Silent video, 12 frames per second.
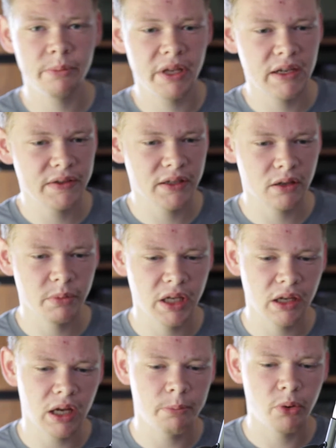and it's going to be
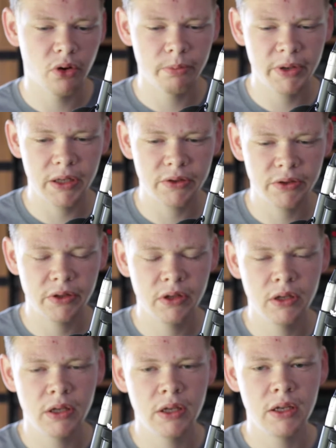a poor pitch.
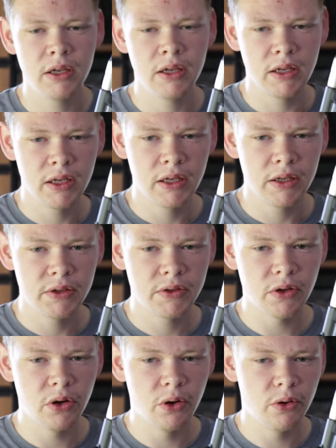
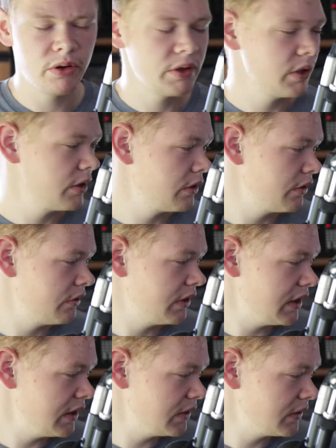So
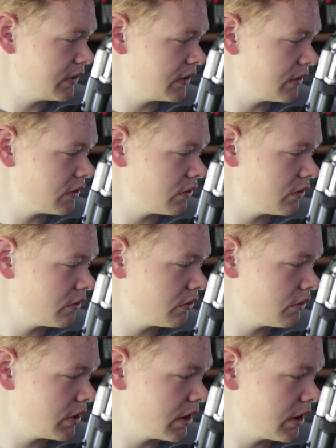these
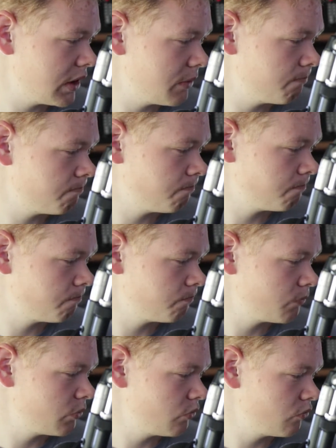
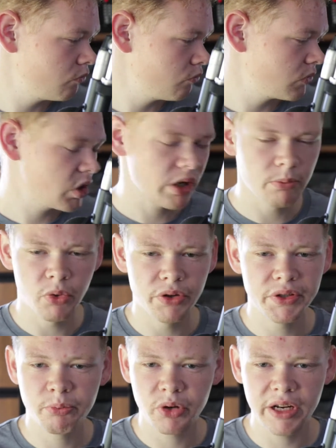trekking poles
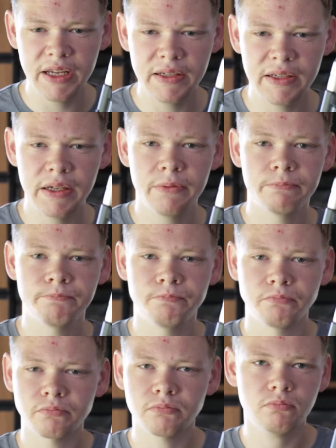are pretty easy.
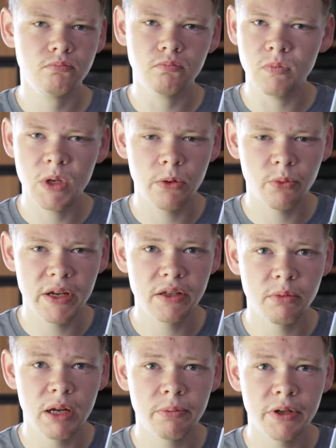Raise them
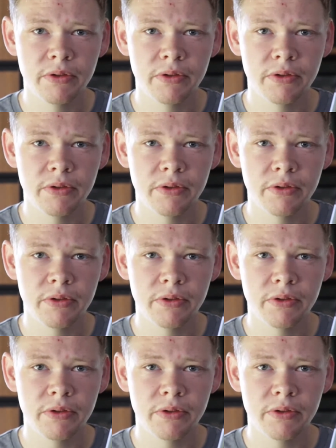up.